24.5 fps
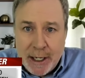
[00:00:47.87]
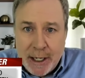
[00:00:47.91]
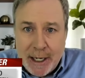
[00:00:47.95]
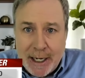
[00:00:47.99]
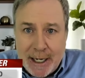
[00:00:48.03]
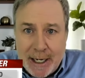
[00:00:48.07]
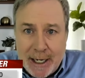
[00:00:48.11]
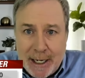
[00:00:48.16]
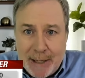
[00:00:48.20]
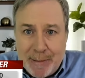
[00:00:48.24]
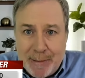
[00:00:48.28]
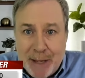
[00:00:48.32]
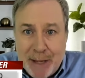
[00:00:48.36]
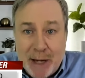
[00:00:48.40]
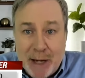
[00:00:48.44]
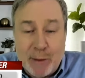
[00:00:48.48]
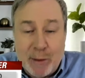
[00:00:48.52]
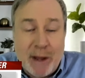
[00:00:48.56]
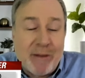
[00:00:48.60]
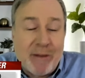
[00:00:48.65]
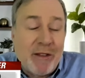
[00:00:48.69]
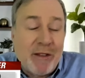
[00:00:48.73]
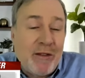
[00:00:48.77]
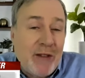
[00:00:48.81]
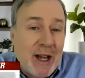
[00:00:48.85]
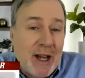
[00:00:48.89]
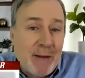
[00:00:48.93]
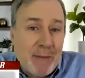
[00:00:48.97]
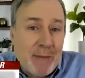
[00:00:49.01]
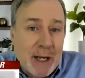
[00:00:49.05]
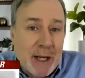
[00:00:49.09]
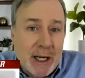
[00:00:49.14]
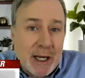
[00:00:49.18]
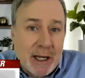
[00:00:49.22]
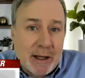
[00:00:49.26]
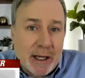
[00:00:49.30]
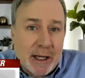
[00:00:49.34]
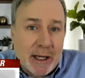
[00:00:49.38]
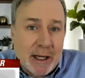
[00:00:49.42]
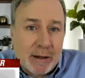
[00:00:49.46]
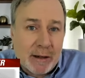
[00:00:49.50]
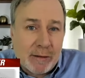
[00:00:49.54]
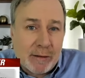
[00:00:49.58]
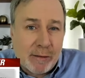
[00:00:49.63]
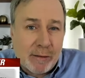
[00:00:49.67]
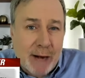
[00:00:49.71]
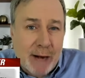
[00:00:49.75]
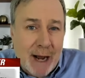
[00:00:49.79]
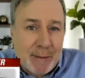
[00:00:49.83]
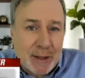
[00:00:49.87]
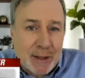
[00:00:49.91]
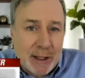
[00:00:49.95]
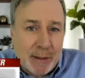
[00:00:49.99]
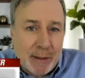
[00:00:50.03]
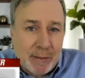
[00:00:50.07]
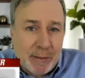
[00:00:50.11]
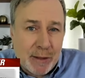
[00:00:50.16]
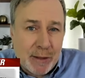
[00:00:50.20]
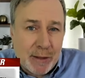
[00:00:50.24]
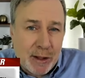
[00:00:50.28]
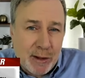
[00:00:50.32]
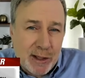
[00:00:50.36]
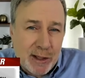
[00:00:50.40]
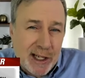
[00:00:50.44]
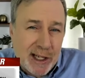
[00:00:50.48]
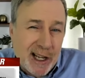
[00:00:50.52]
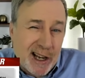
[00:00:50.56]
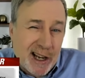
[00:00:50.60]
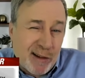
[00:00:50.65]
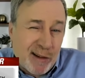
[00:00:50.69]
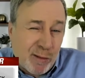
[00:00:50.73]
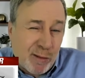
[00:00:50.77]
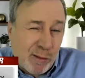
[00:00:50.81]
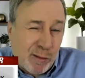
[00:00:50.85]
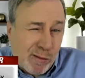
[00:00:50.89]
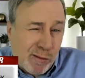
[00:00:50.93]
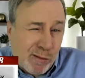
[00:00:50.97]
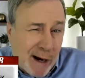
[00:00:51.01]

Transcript: And we have a Fed meeting that wraps up Tuesday and